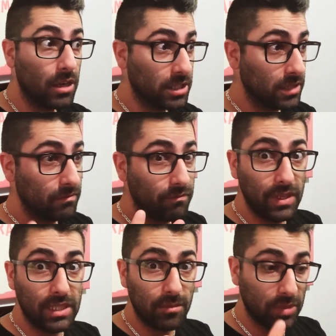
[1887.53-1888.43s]
She's
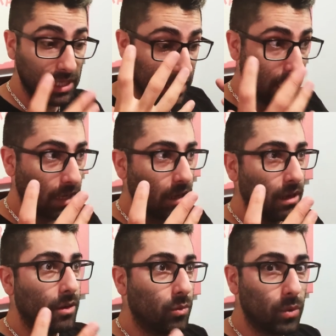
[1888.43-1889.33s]
visibly like
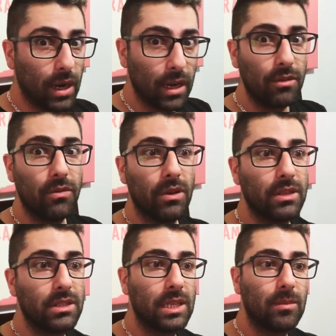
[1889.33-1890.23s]
ready to fall
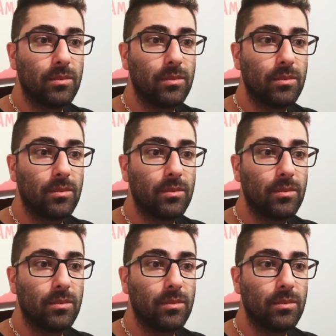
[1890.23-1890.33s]
asleep.